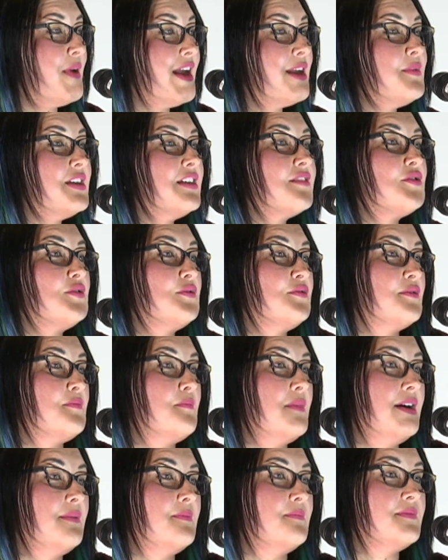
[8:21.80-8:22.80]
The babies
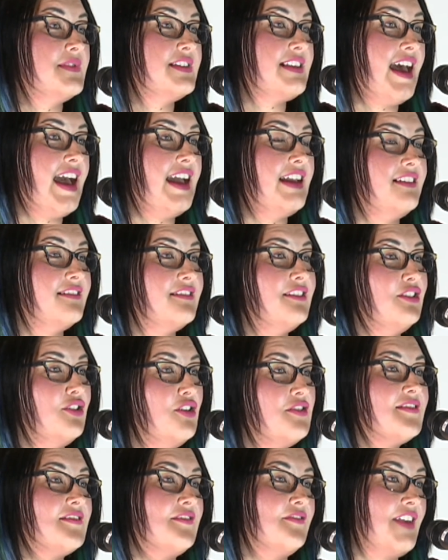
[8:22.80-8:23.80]
whose mums ate
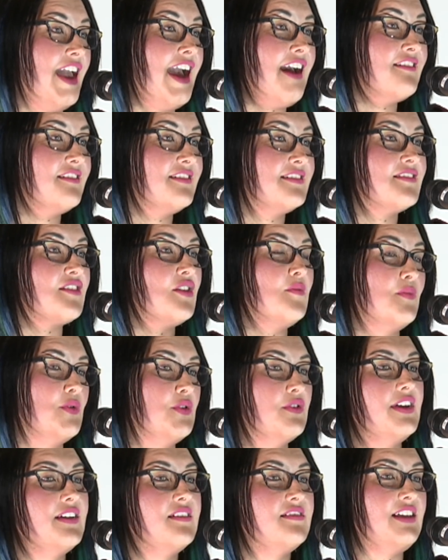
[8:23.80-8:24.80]
lots of carrots are
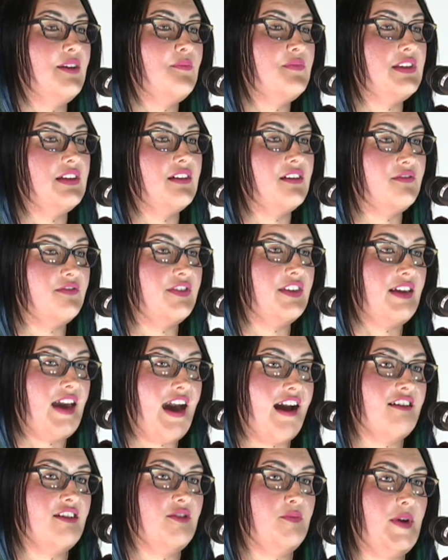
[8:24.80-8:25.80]
more accepting of
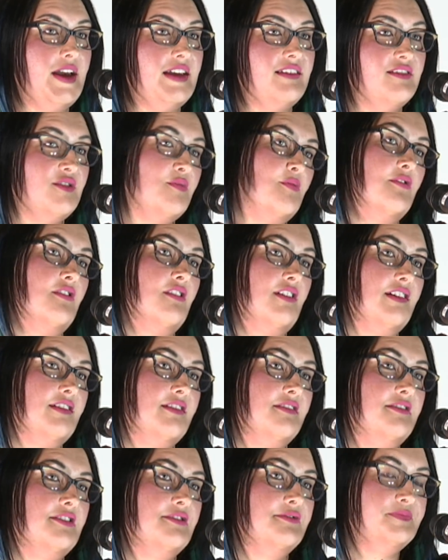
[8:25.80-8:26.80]
the carrot-based
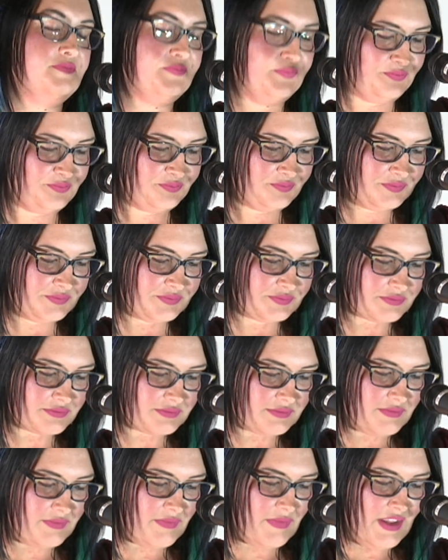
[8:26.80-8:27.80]
product.
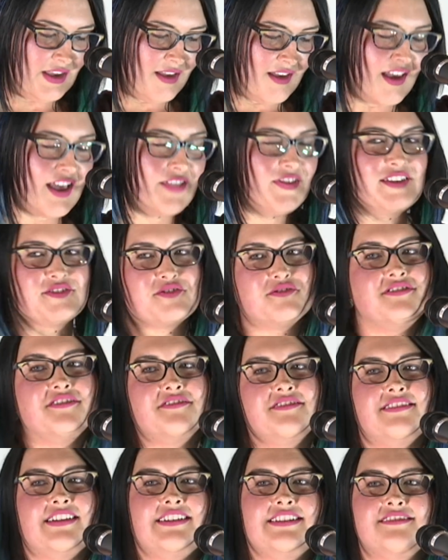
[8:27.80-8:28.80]
There's
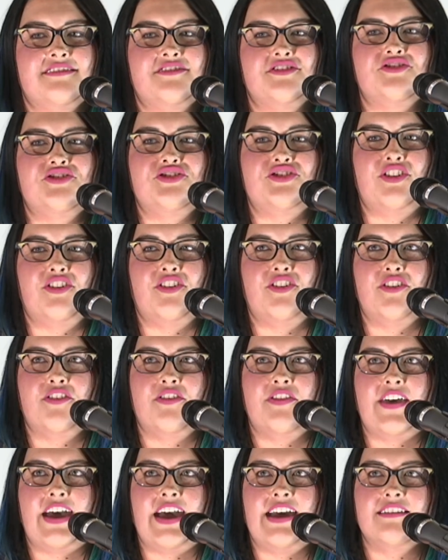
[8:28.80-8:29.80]
also studies that
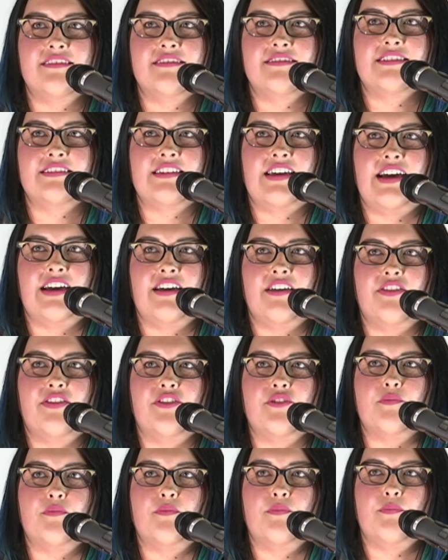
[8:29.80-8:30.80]
show that
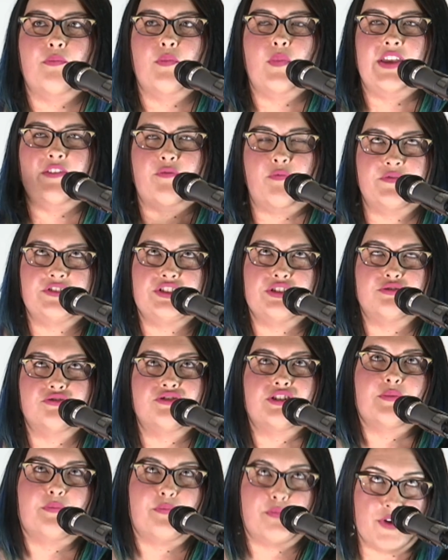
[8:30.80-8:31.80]
uh, the, if
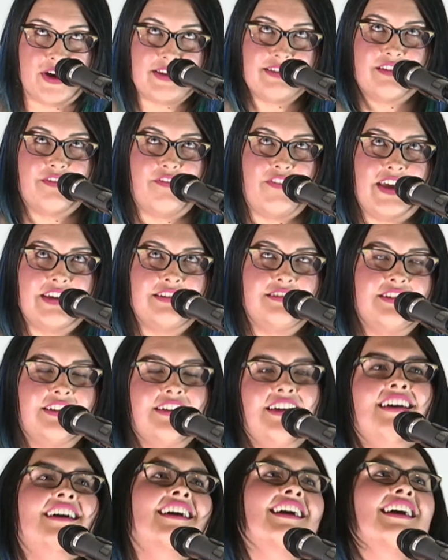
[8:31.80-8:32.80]
children are breastfed,